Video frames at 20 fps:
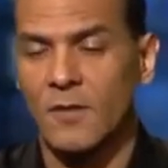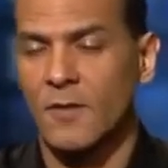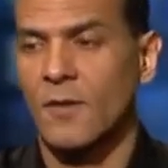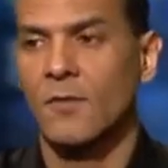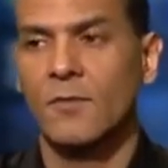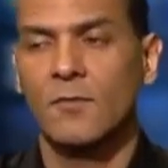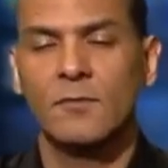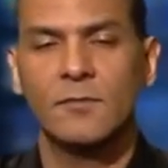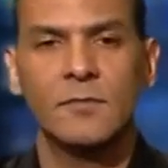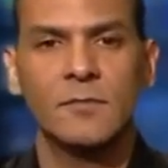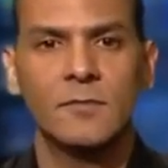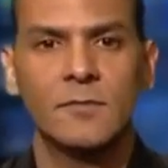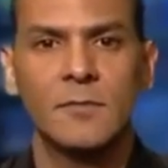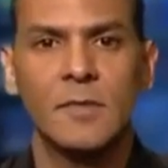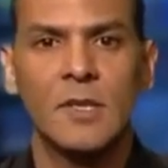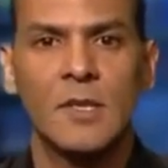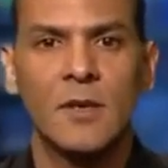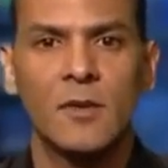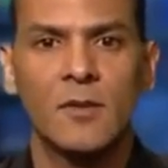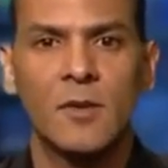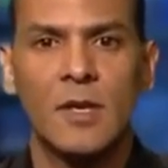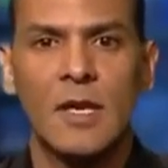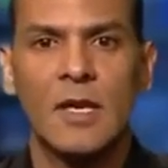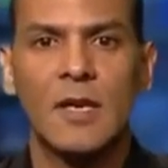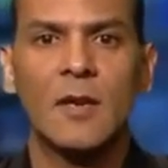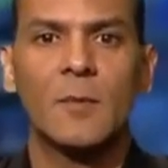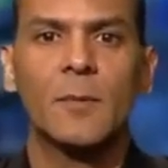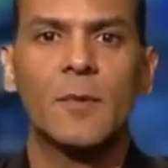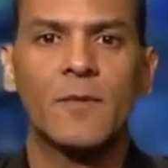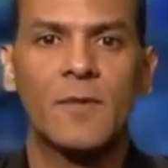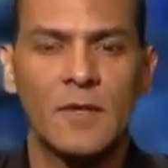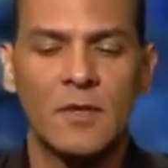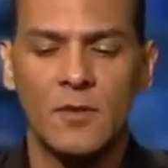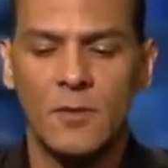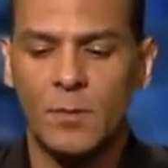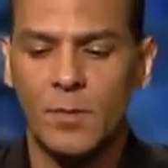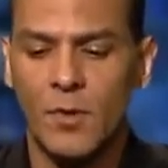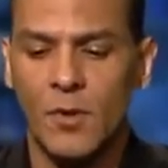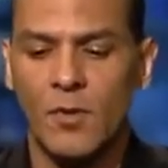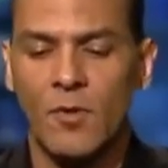So, you're getting a
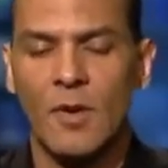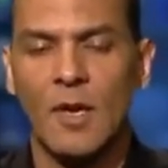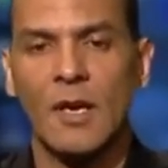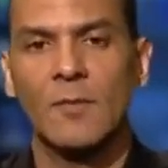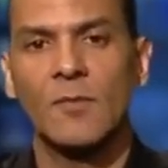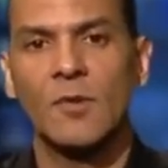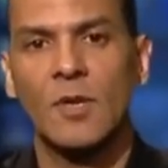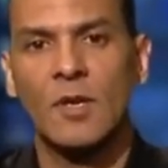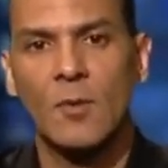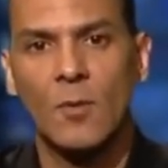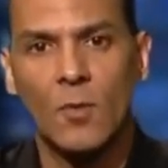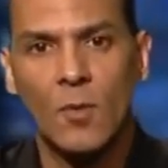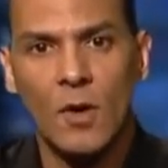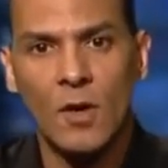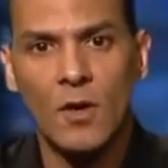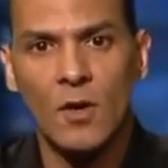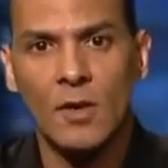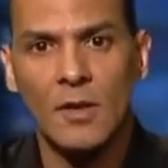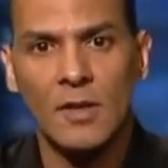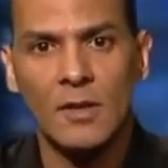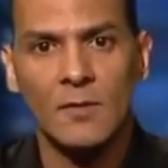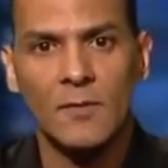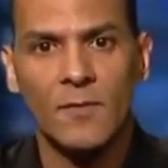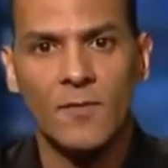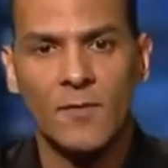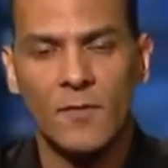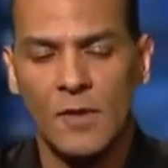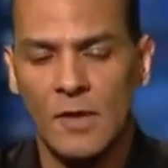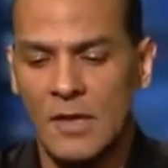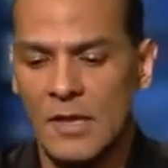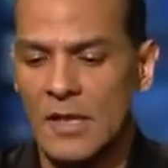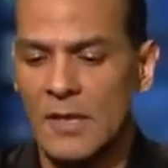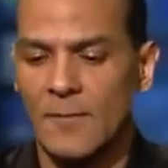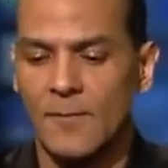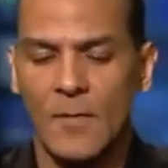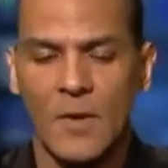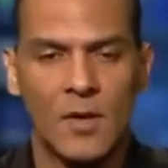professional program. You can work on it freely.